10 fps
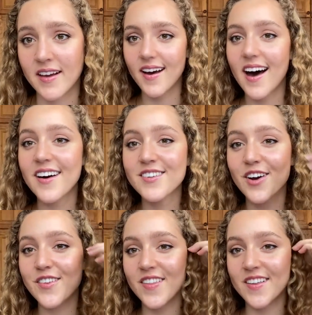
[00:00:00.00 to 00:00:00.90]
I'll
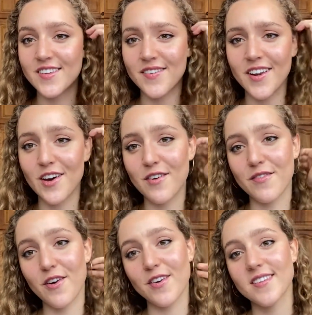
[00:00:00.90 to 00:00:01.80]
note that this video
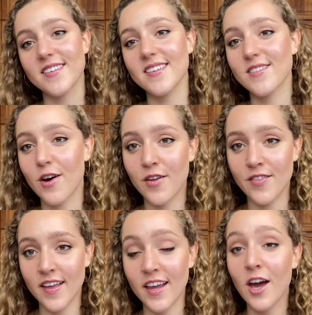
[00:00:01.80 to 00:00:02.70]
focuses on
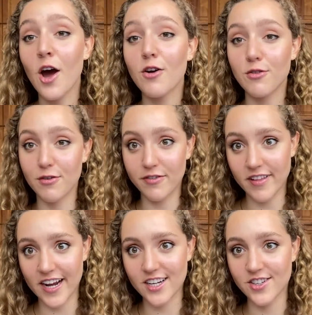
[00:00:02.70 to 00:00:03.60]
the
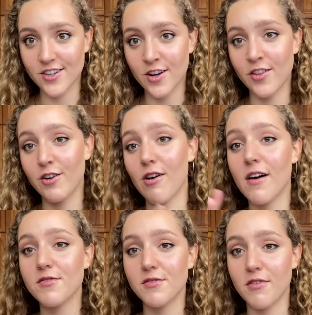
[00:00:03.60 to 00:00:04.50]
reflection on the
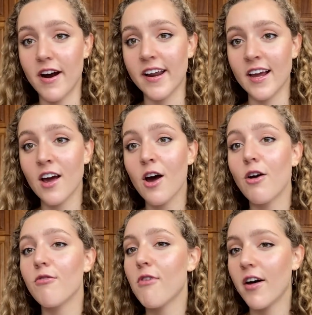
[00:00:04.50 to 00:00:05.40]
craft of writing
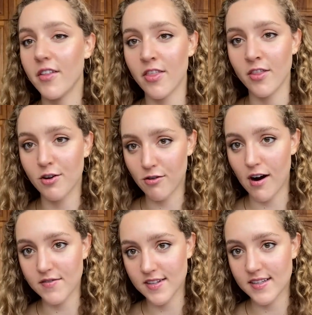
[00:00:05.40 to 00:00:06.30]
rather than the
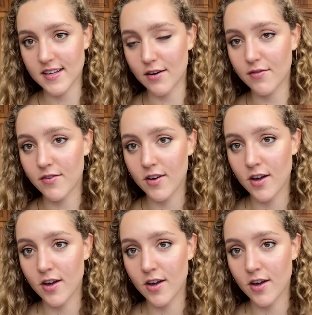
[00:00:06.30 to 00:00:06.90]
craft itself.